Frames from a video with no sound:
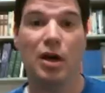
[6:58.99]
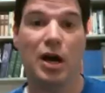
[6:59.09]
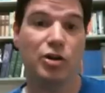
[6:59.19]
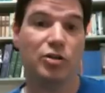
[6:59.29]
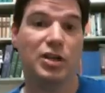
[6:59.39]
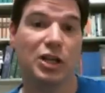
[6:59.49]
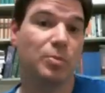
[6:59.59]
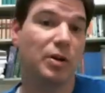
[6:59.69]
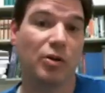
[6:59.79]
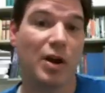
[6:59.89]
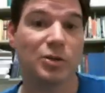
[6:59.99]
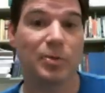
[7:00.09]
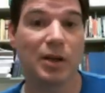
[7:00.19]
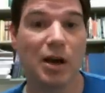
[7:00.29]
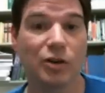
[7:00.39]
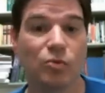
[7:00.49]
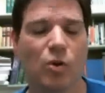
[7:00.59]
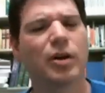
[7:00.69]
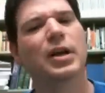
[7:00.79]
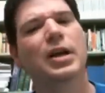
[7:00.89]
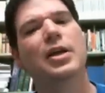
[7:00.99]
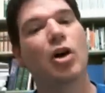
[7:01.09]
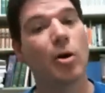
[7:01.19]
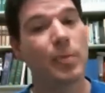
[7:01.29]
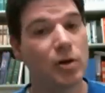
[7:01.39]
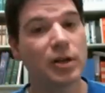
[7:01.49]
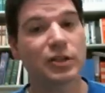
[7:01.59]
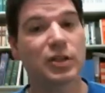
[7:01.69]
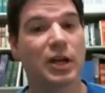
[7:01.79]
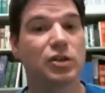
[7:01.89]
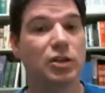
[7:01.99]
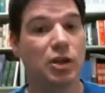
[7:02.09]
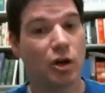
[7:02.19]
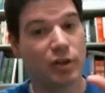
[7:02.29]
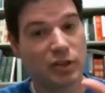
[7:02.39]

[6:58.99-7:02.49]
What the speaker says: your textbook, Grasping God's Word. The hermeneutic section, you know, the